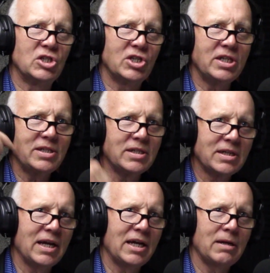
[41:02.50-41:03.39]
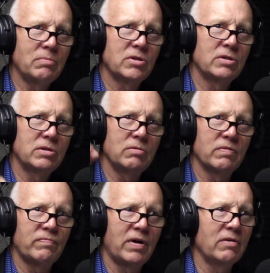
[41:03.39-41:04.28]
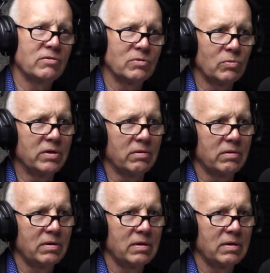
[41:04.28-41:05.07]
Jesus came to do the Father's will,